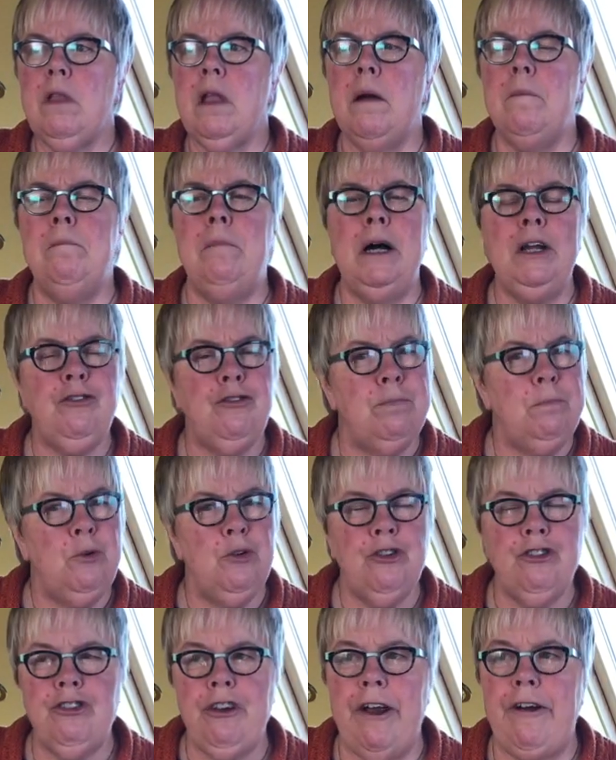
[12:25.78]
Much
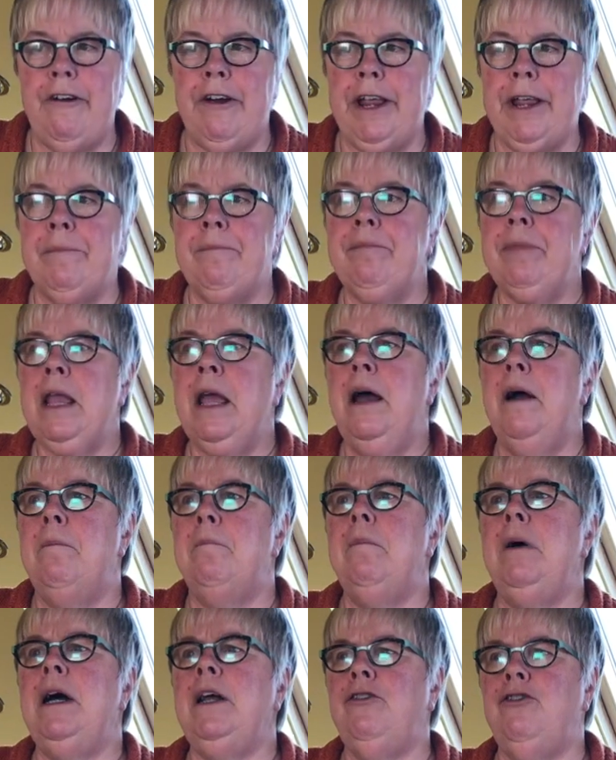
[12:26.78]
more sherry
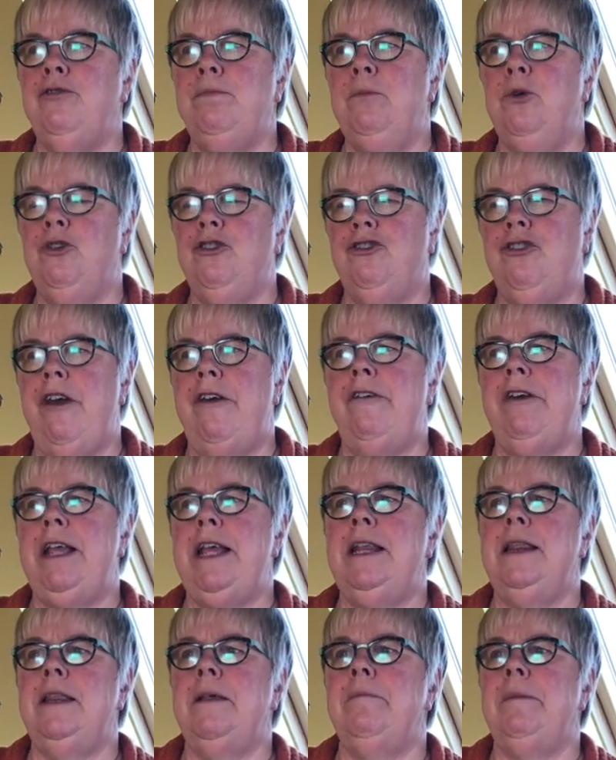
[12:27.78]

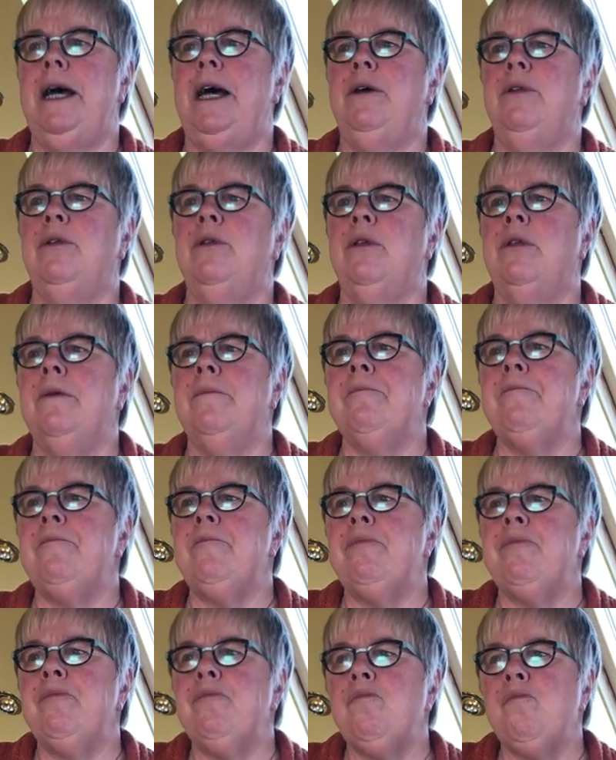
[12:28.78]
in the mouth.
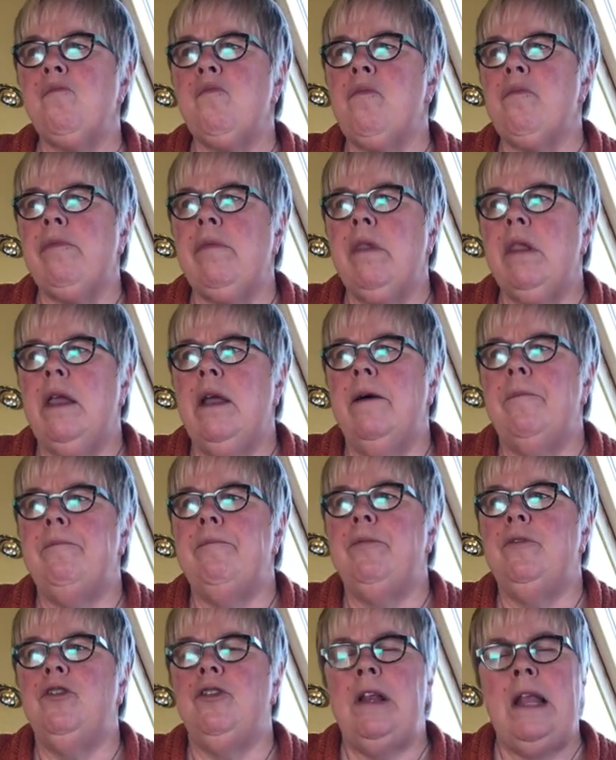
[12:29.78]

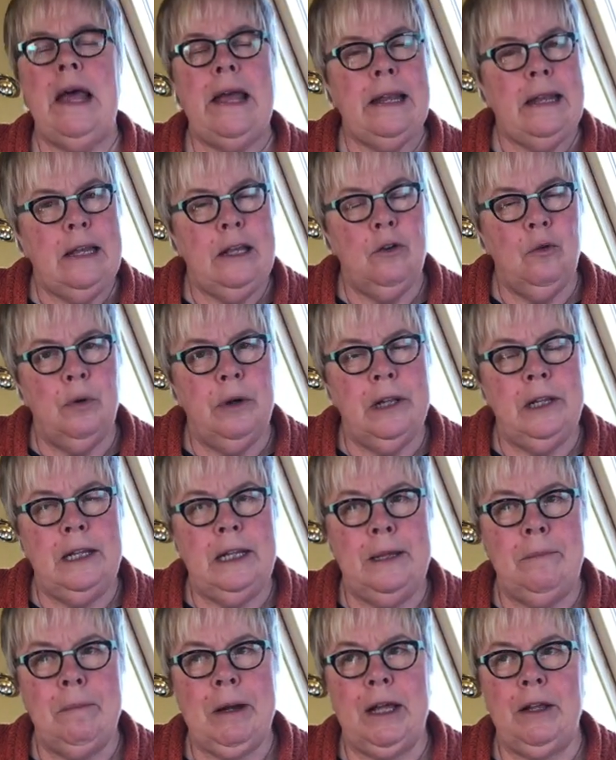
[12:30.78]
Slightly
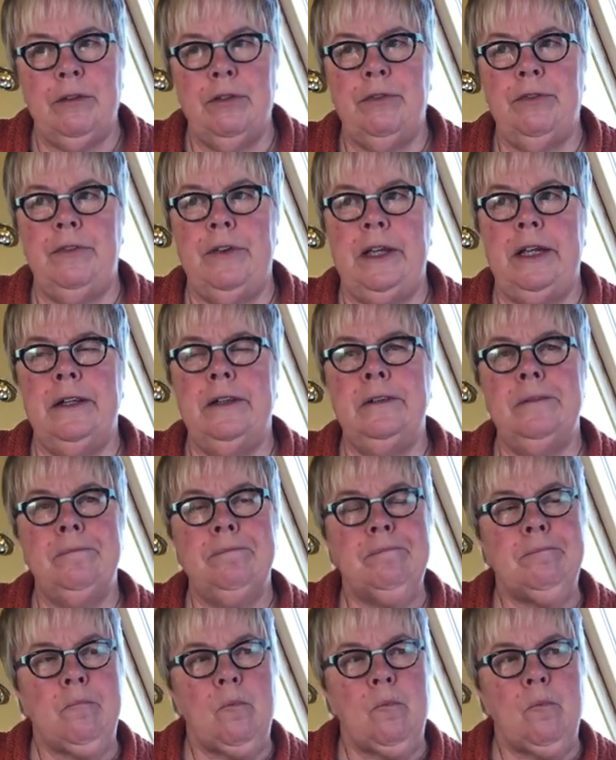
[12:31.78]
oily mouth feel.